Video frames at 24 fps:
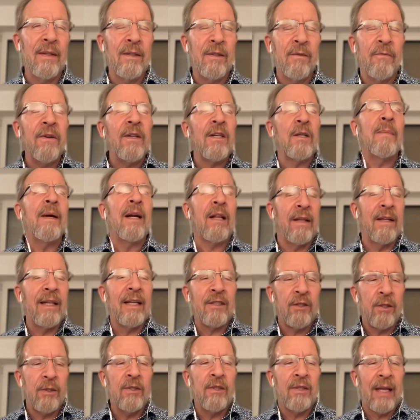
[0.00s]
fundamentally
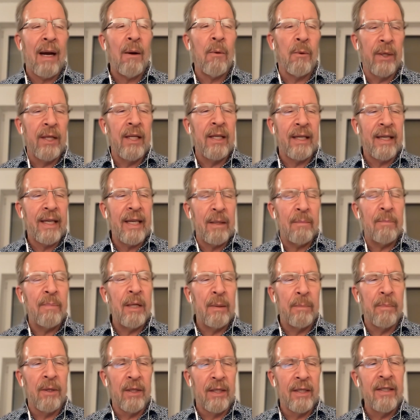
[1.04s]
that's just how we're going to keep
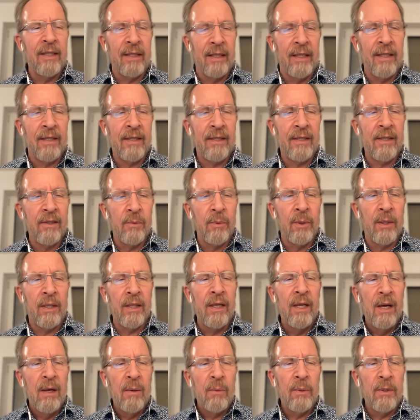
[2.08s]
people in this, is with
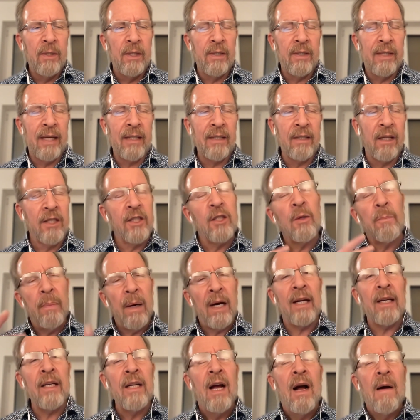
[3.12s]
this technology.
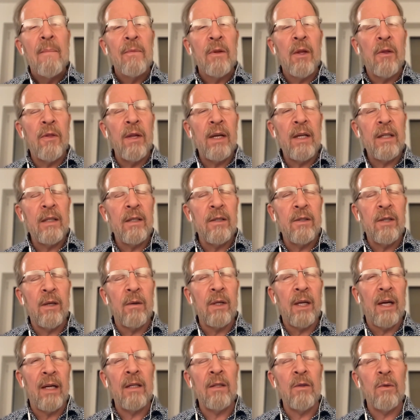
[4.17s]
But the thing,
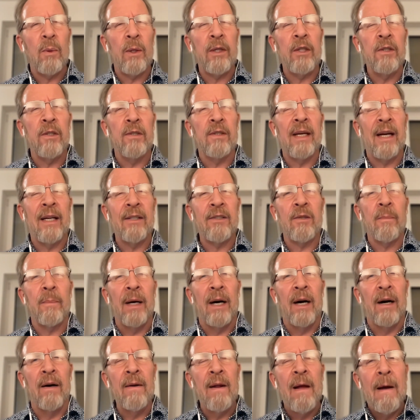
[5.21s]
to kind of what you just asked
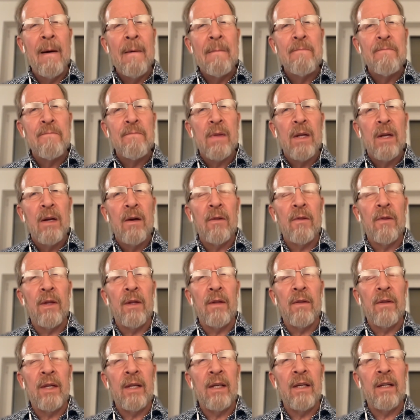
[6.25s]
about,
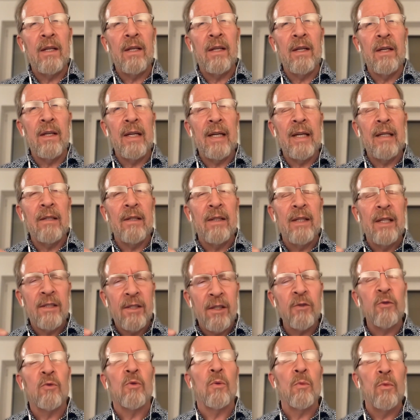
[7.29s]

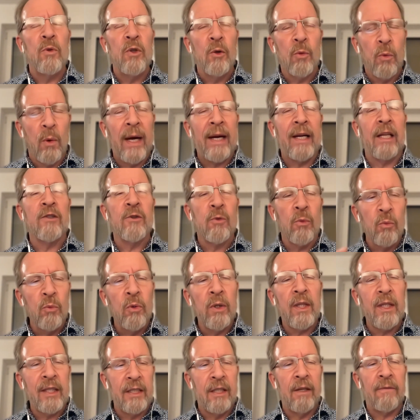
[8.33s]
you're right, it's
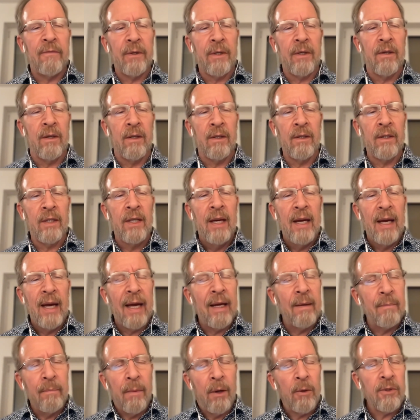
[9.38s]
really difficult.
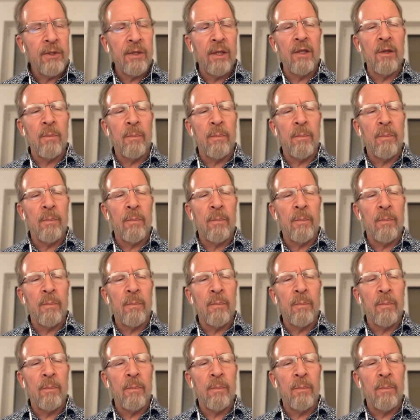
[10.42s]
And most of the